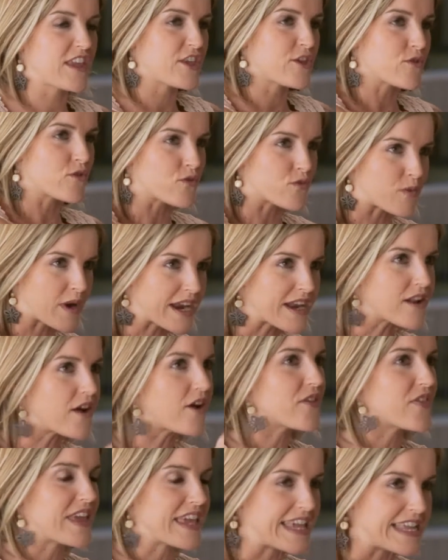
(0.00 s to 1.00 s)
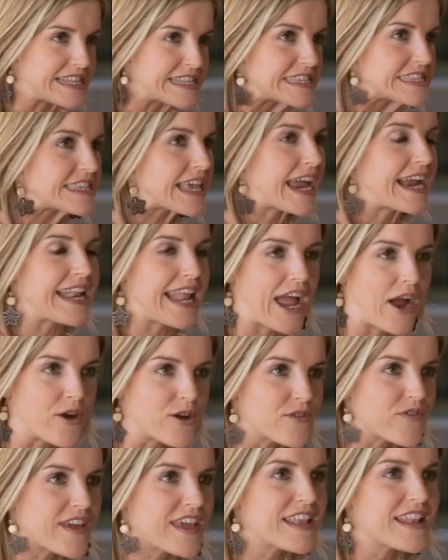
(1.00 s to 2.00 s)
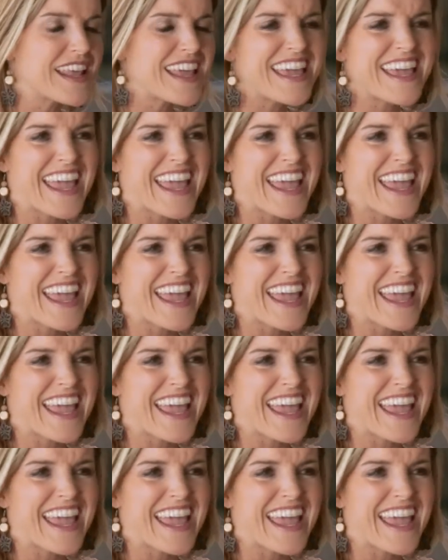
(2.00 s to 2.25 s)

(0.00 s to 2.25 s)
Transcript: that you grate all the inside out of it.